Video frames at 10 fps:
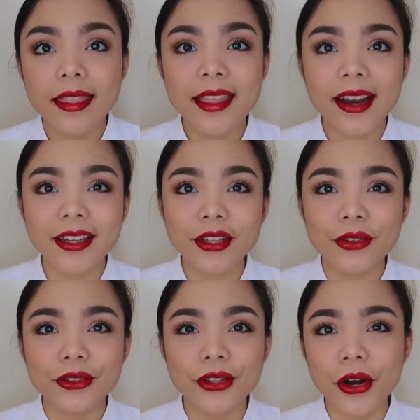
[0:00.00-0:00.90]
There
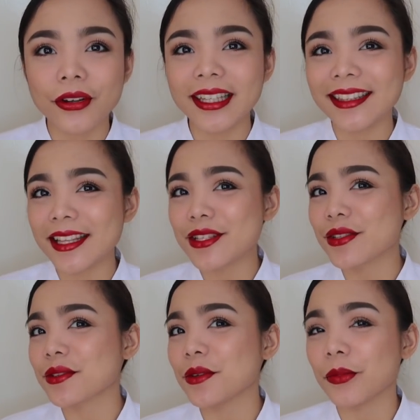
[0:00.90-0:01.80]
you go. It is
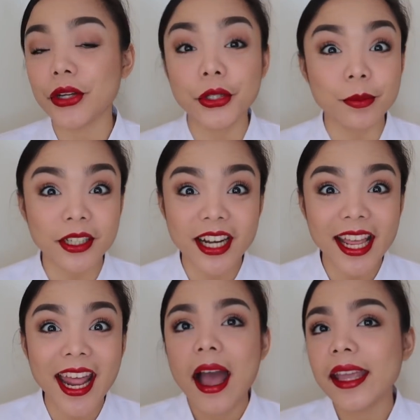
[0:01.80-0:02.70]
super duper
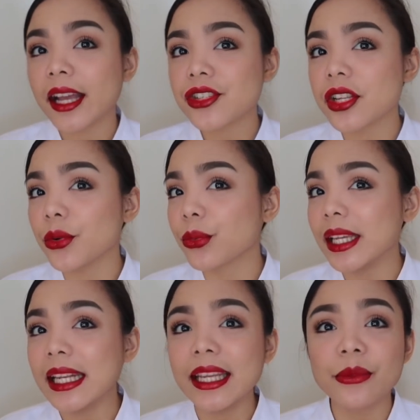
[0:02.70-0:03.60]
red. I actually
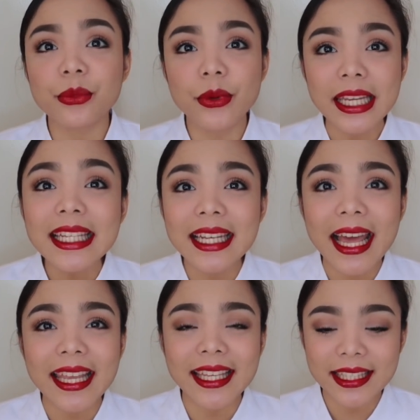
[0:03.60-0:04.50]
really, really
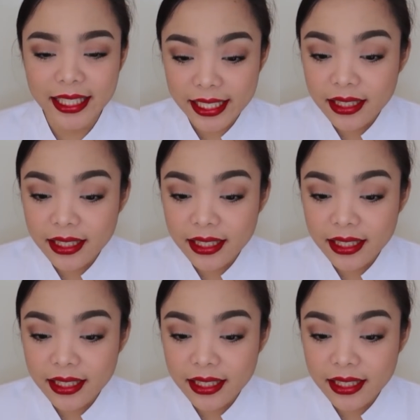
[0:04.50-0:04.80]
like it.